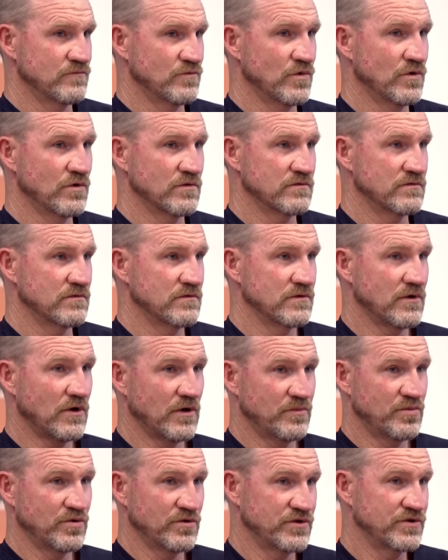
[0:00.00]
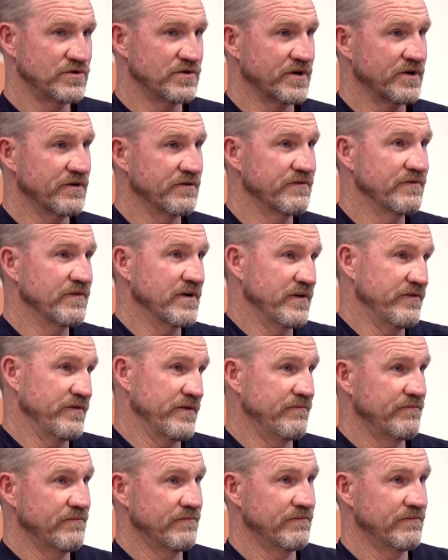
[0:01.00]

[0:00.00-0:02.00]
Well, I'd put Stringer in front of him.